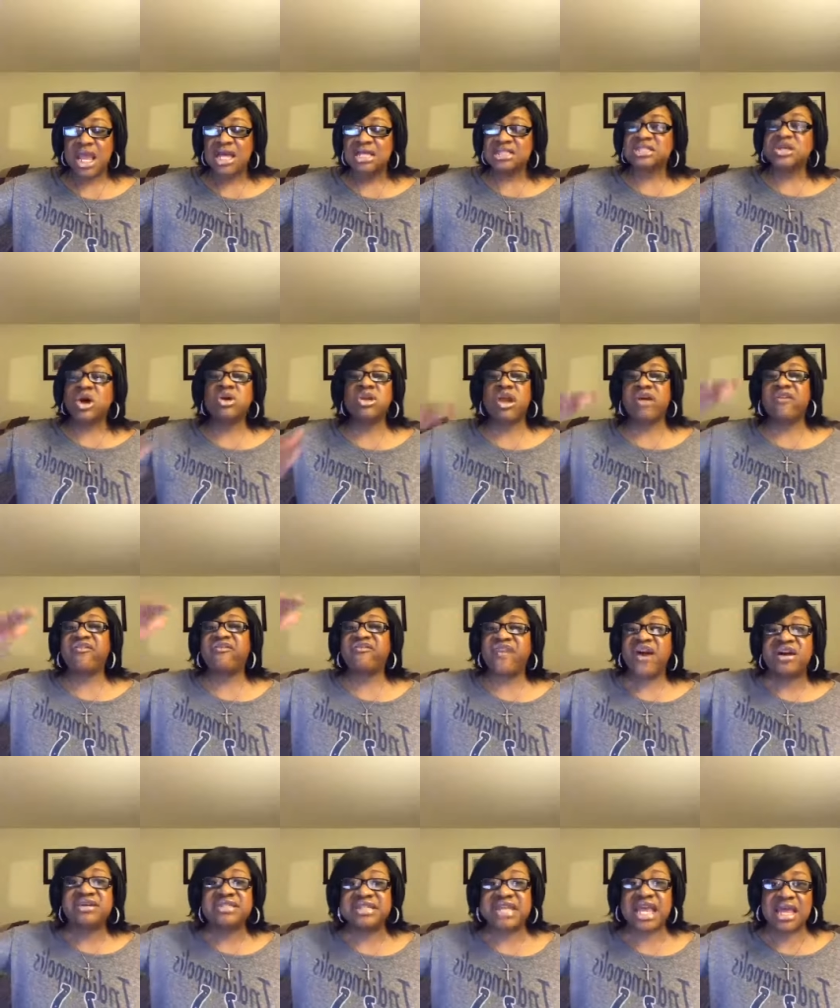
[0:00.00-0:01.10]
So your
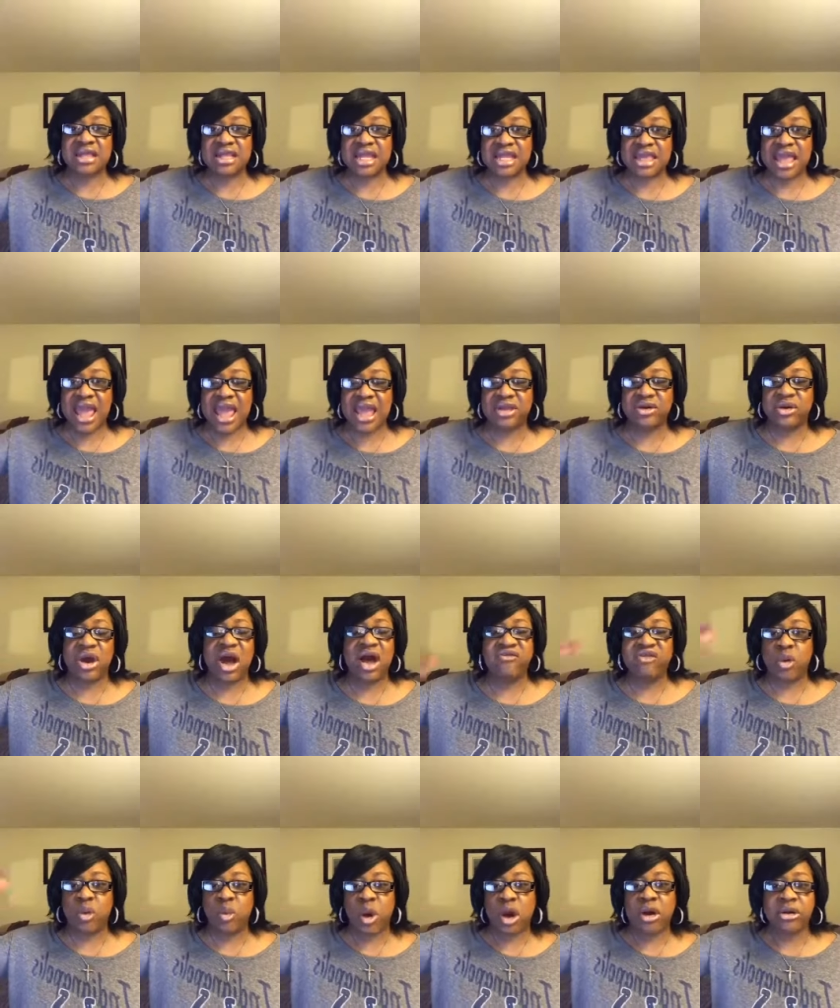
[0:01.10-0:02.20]
first indicator
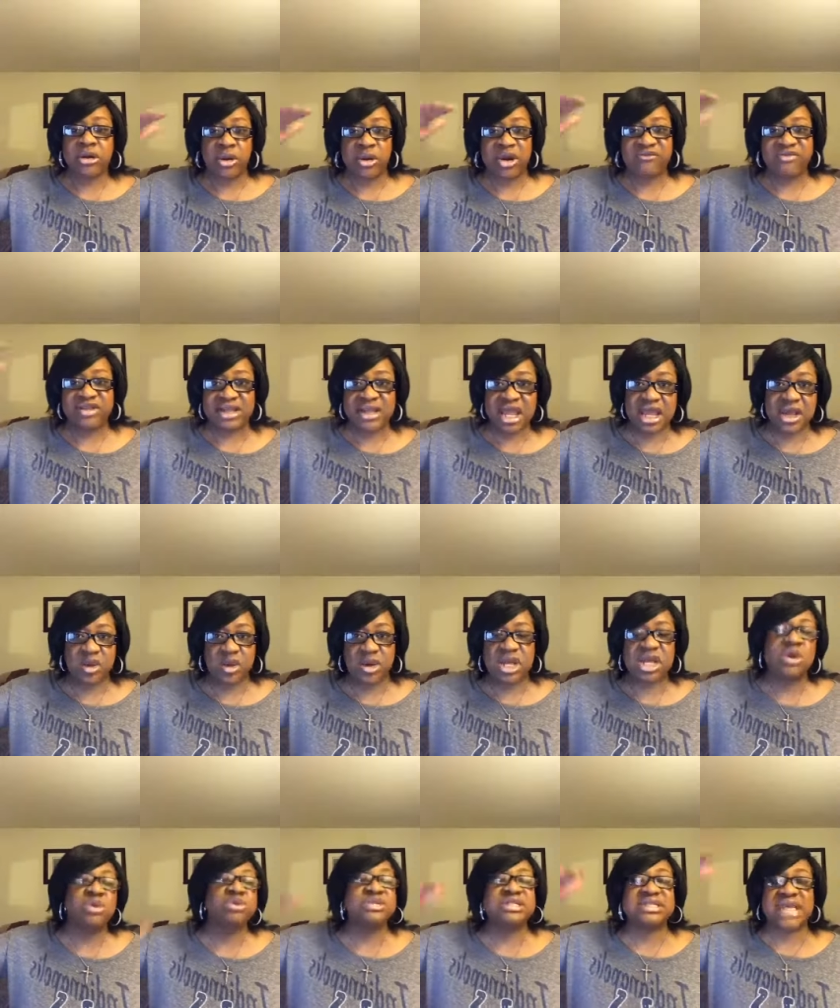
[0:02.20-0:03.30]
of a worker of
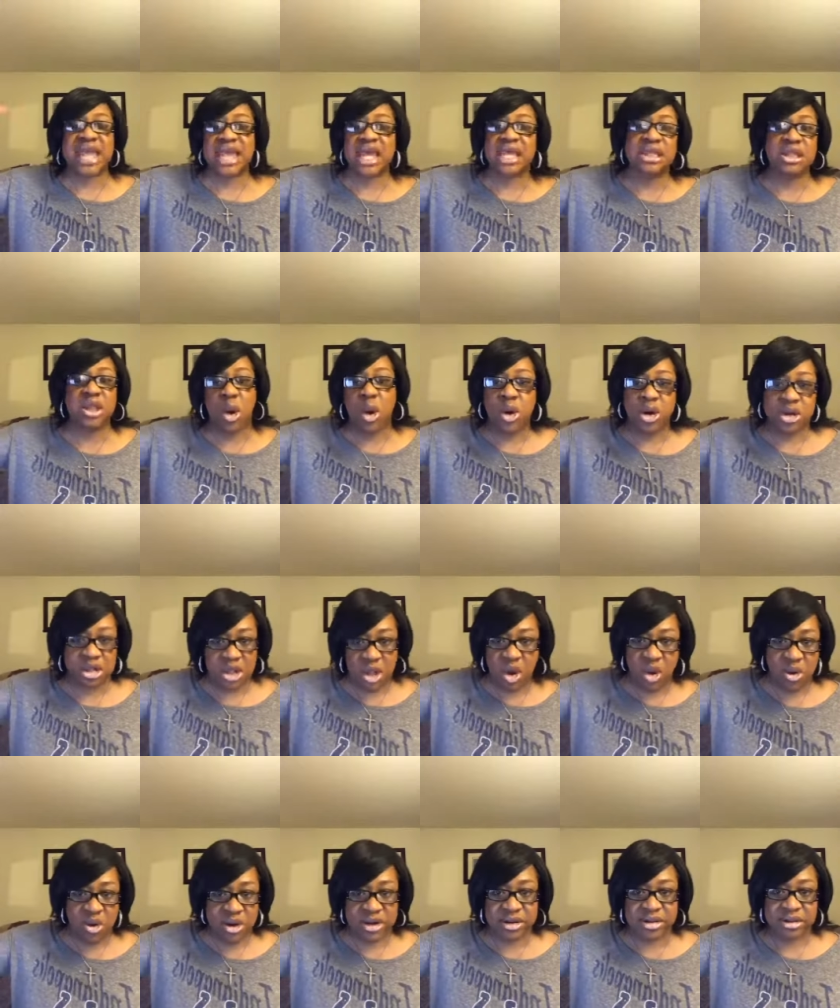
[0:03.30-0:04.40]
iniquity who's saying, Lord,
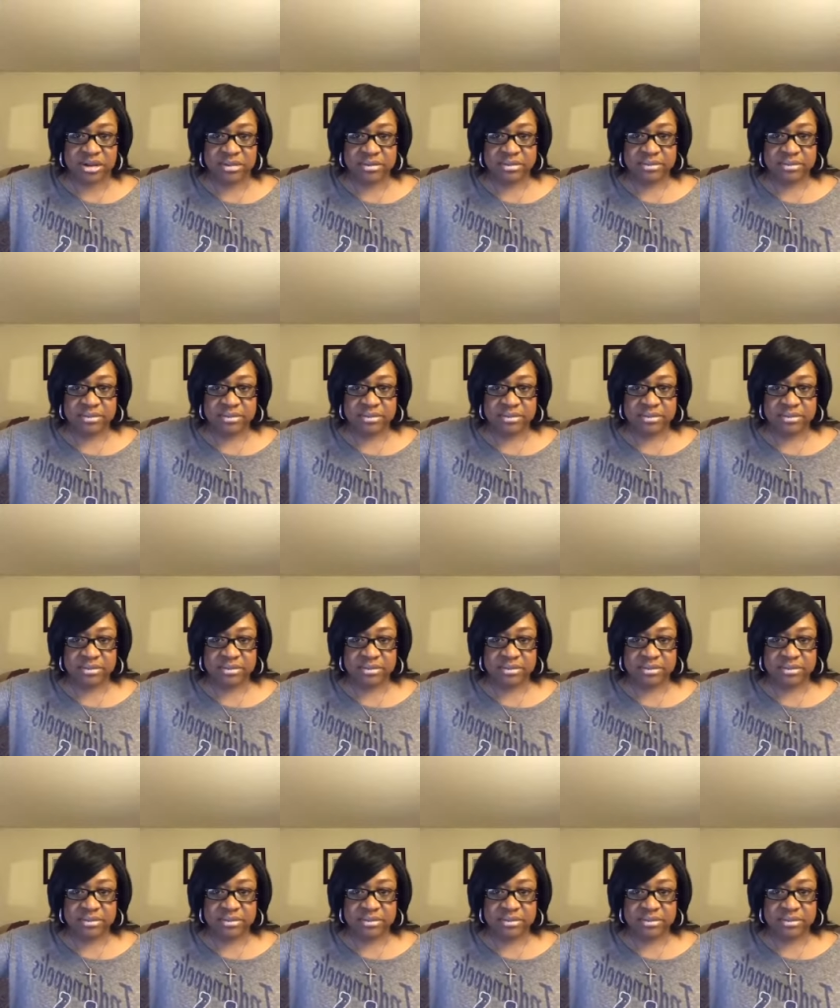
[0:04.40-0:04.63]
Lord,